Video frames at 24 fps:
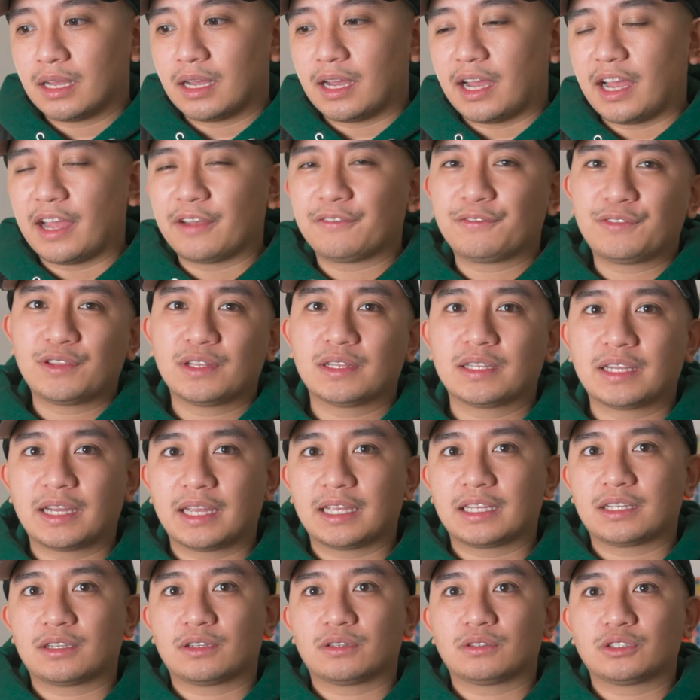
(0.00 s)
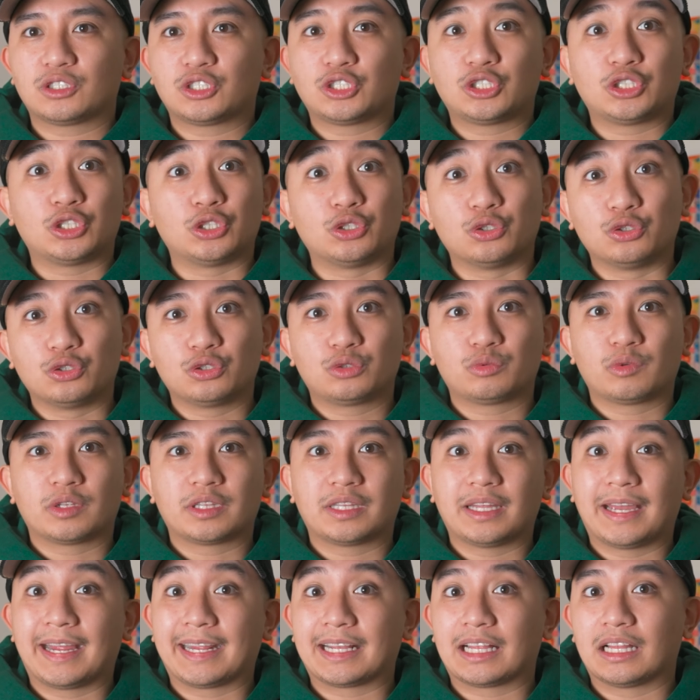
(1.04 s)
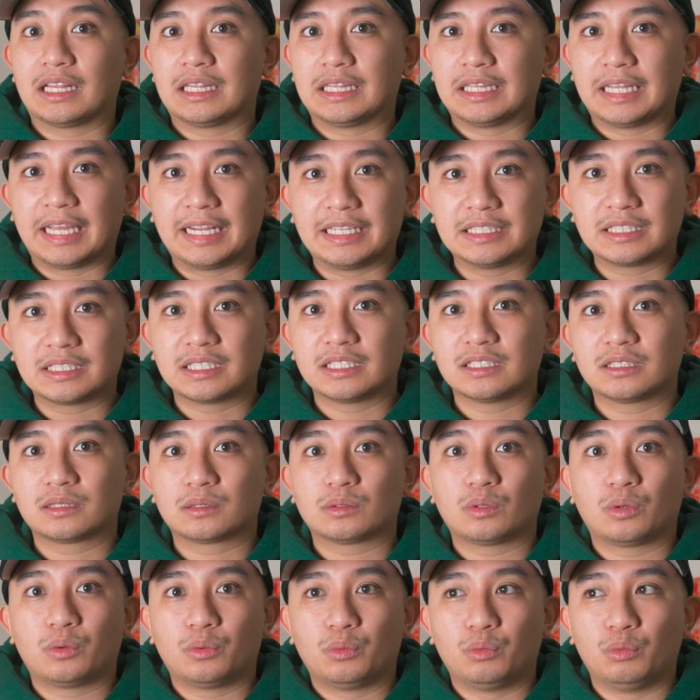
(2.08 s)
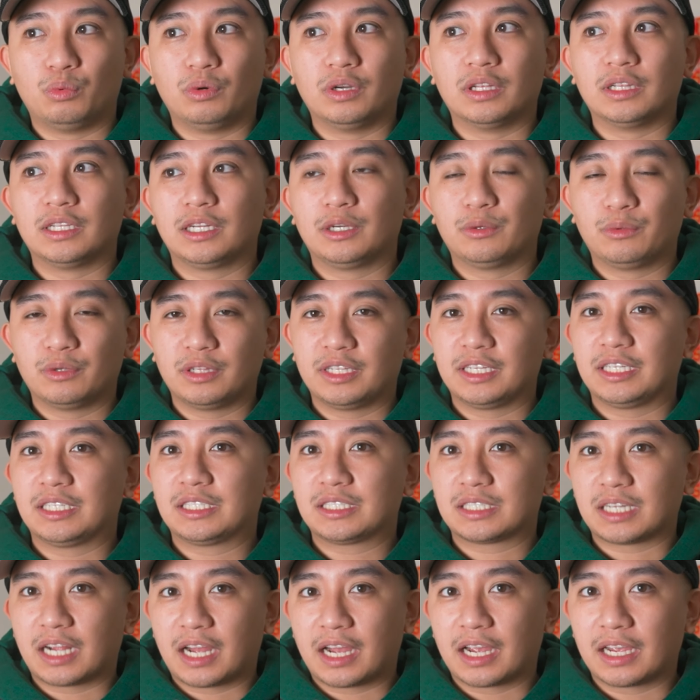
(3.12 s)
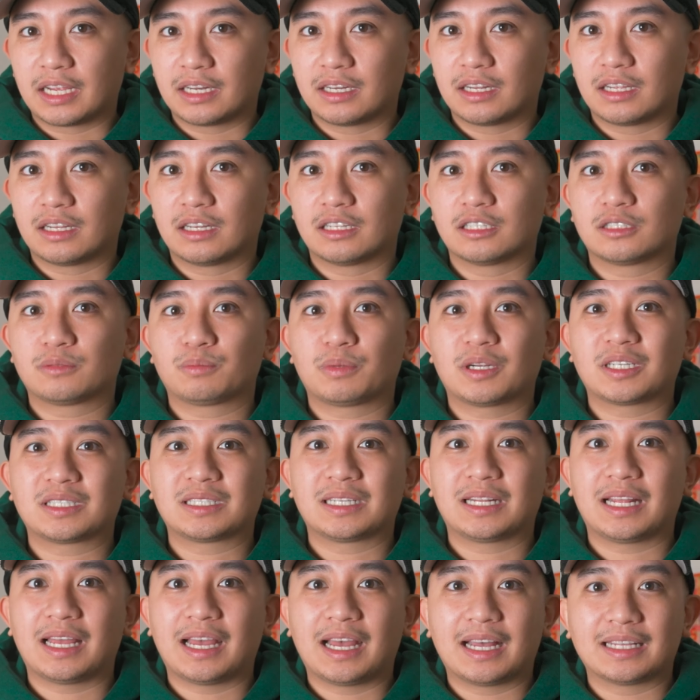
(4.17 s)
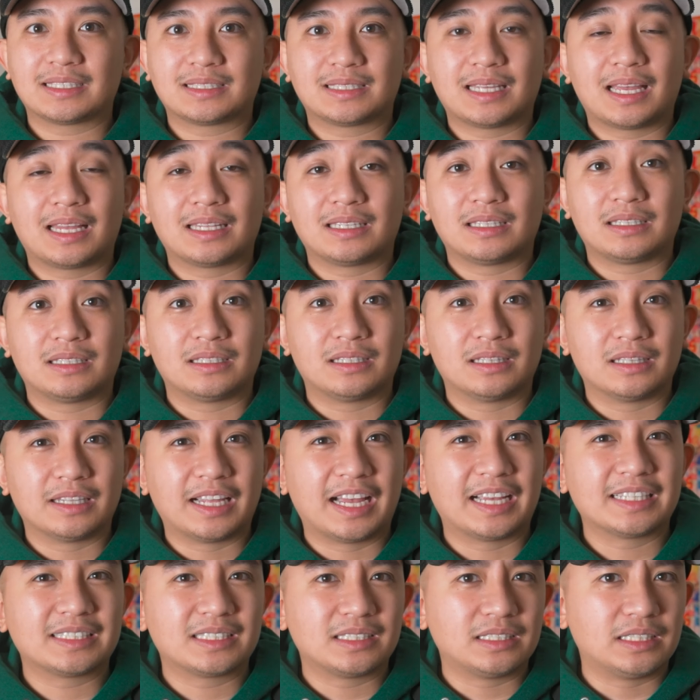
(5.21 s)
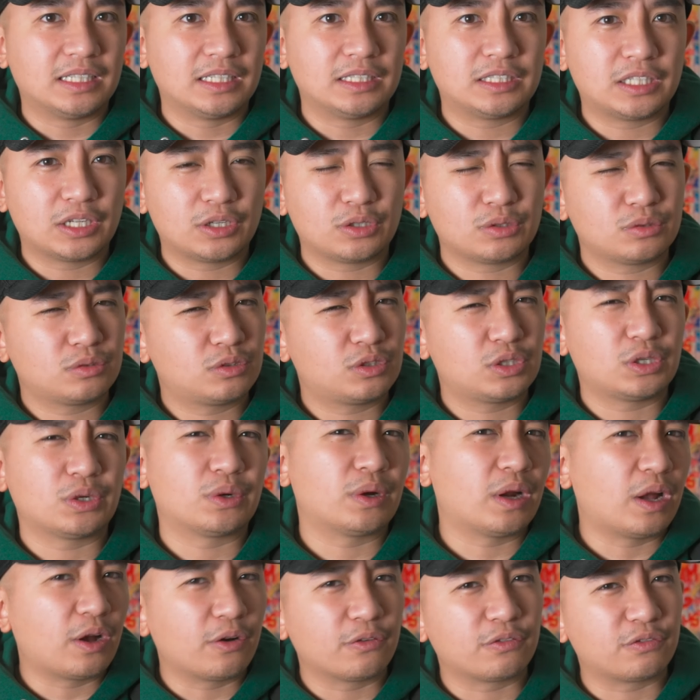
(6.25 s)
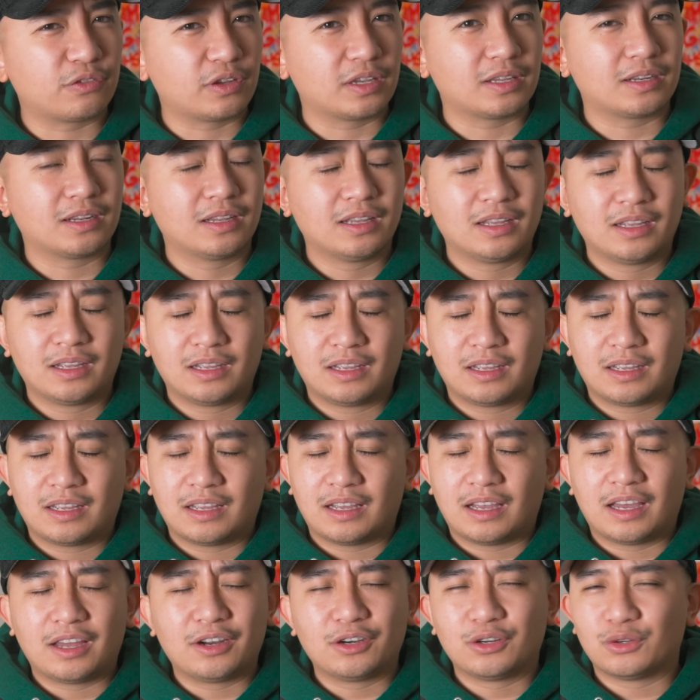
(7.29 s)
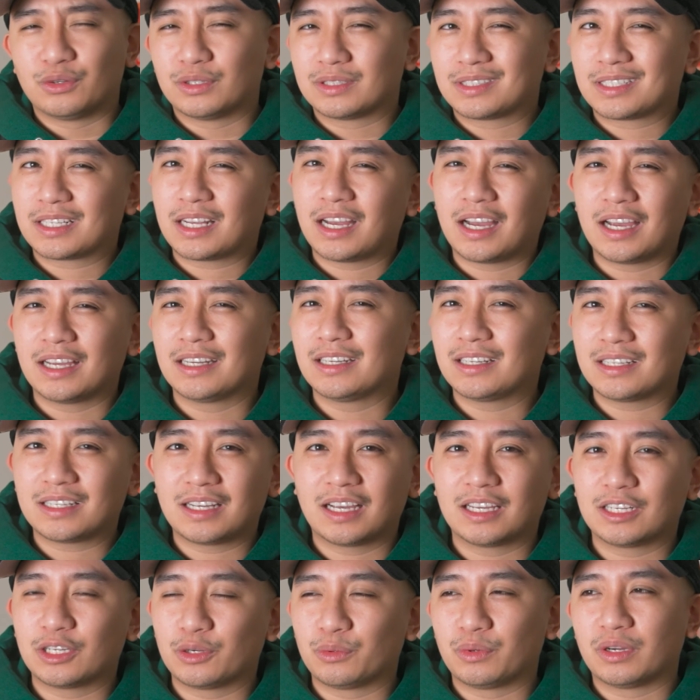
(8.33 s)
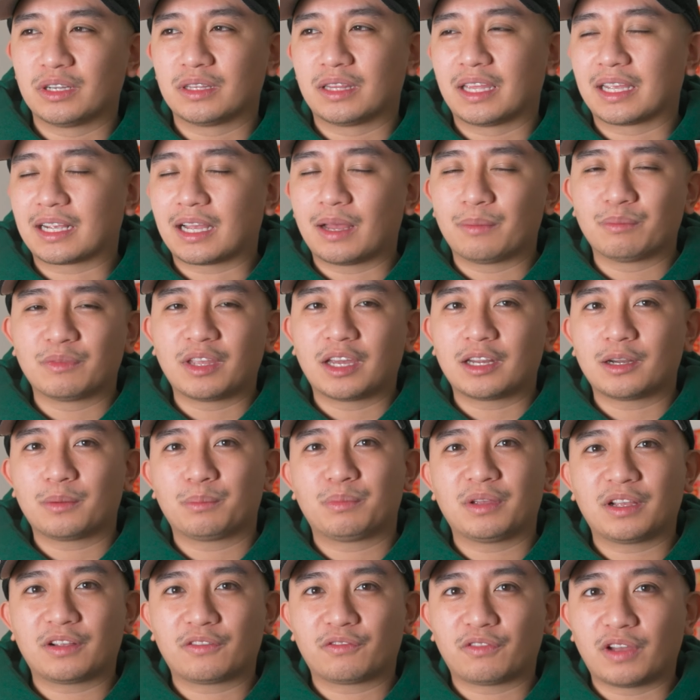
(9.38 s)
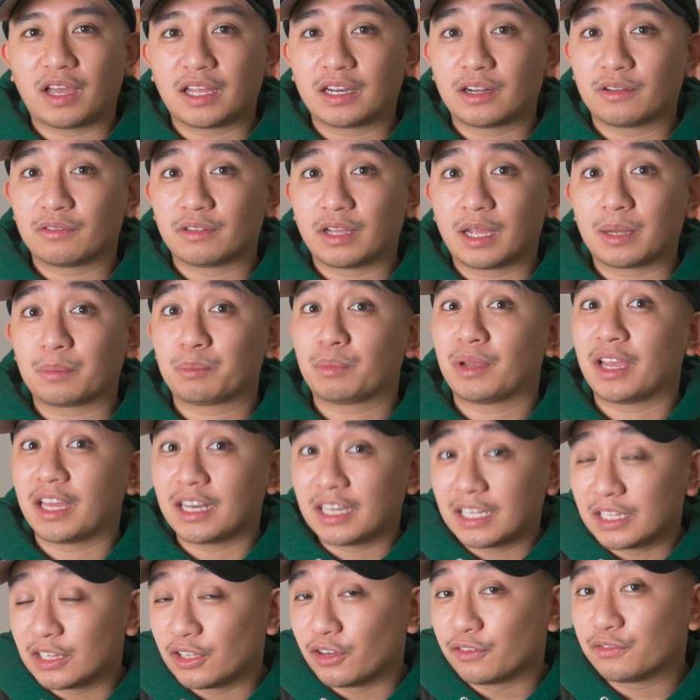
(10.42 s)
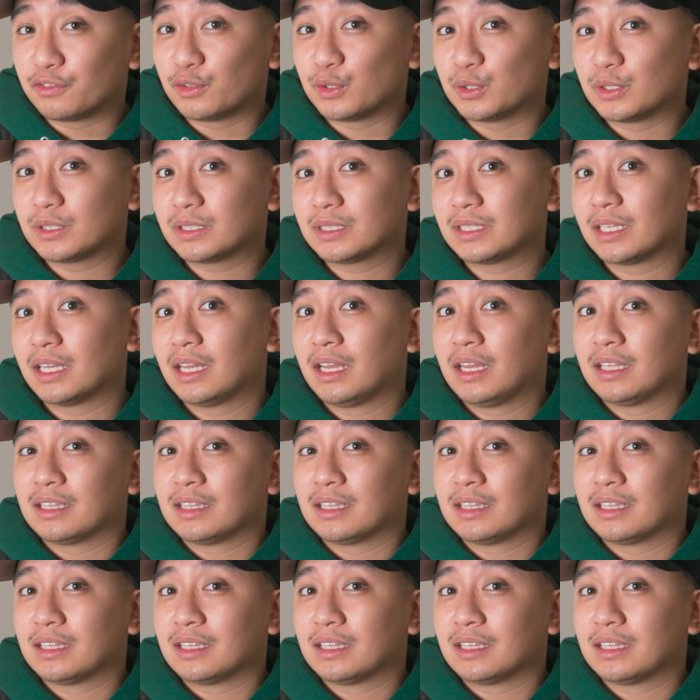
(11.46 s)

I feel like shoes with like laces really shine and especially adds that last detail to your outfit. I don't know, it's kind of weird. Like, I'm not a big fan of like penny loafers.